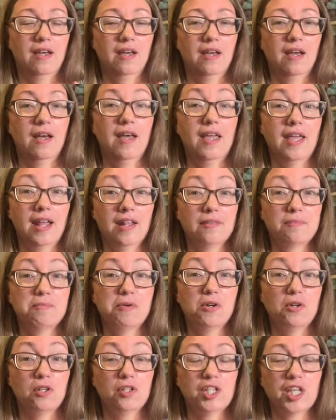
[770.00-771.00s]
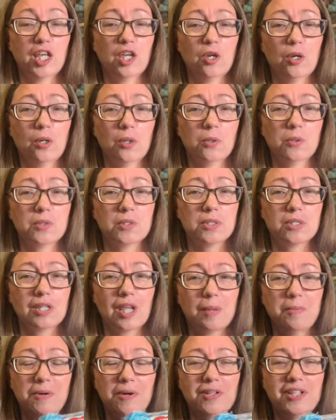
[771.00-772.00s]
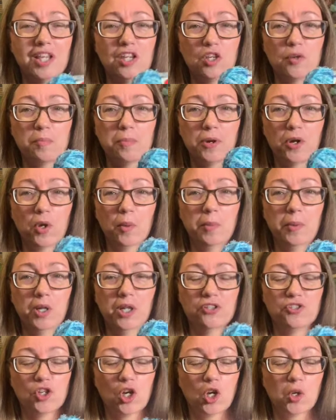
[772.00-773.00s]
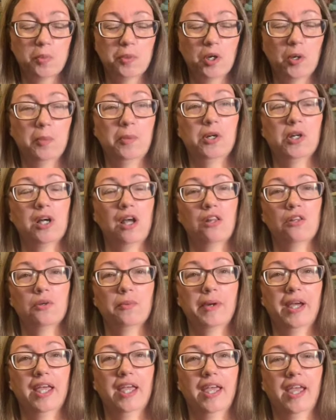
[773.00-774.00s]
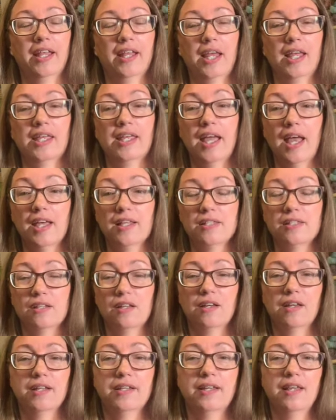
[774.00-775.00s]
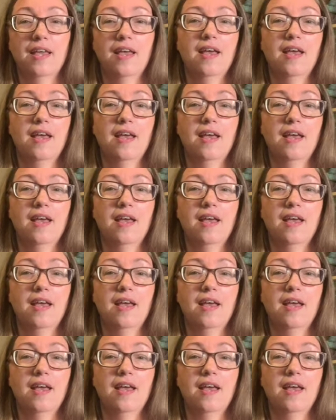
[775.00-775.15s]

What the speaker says: I had pulled out a purple, a dark purple colorway, and I cast on,